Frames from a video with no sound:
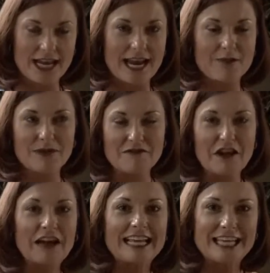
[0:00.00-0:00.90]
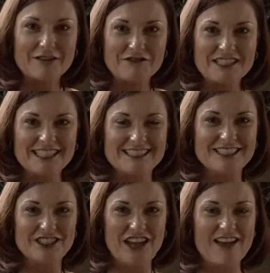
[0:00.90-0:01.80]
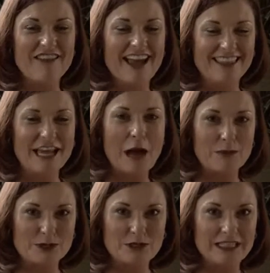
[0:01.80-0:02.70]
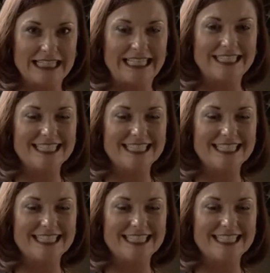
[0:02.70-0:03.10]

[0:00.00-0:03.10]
And I've been very gifted to have had the opportunity